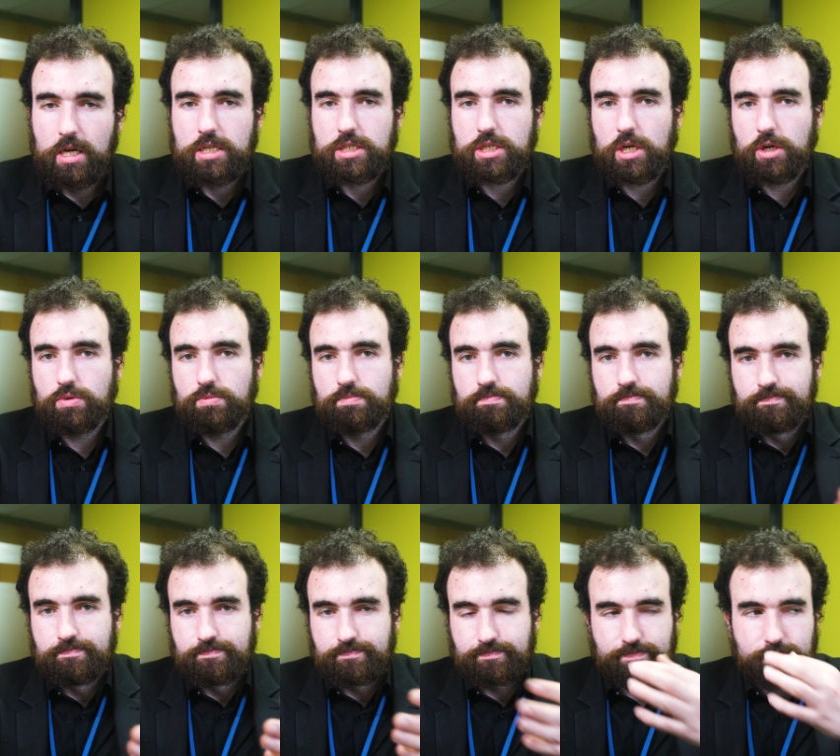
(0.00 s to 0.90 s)
So,
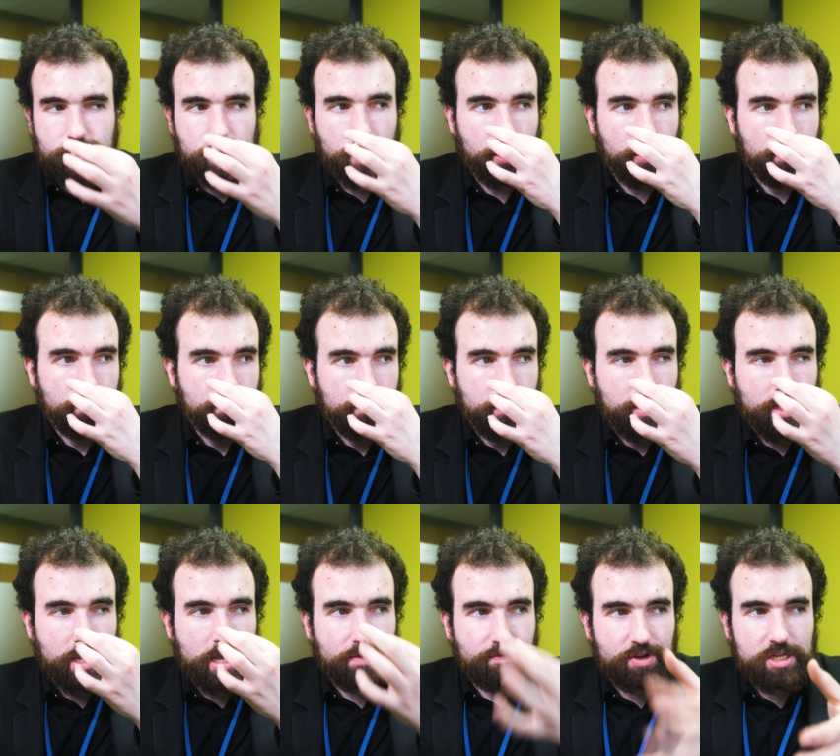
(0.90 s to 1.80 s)
you know,
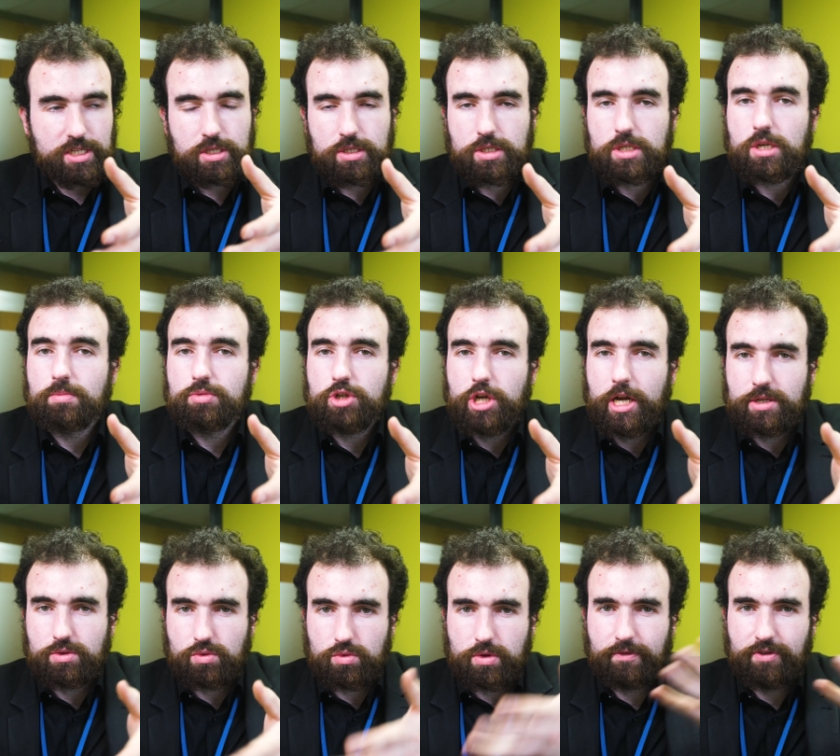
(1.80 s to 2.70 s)
if it's a
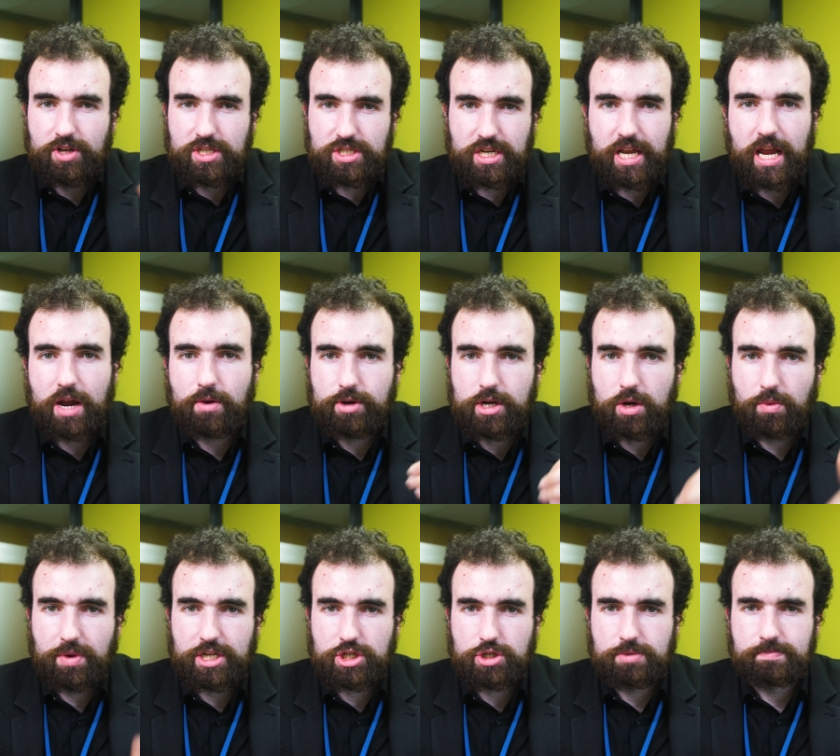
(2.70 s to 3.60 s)
subject or if it's an area
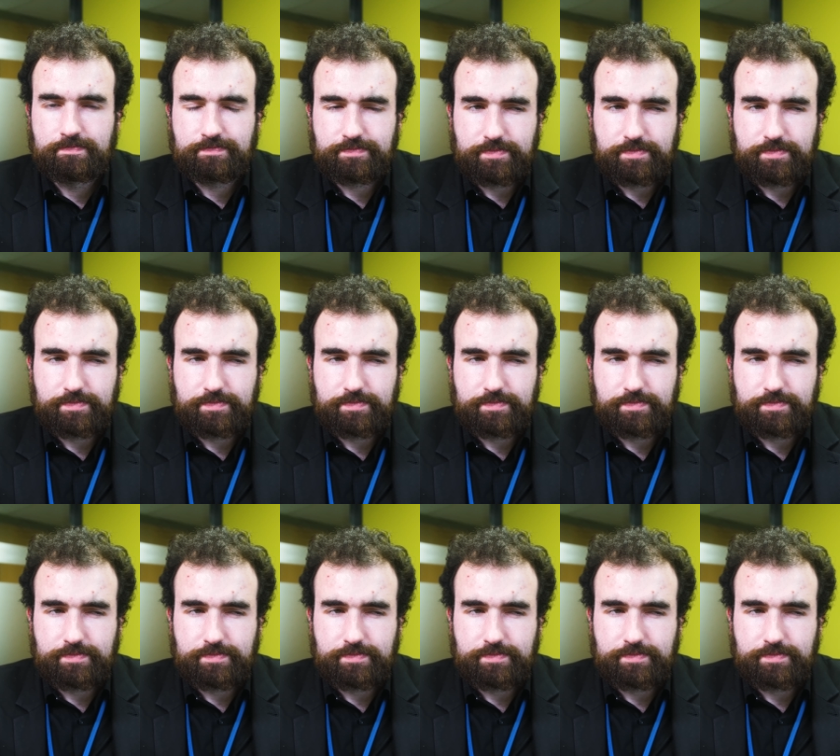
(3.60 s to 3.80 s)
which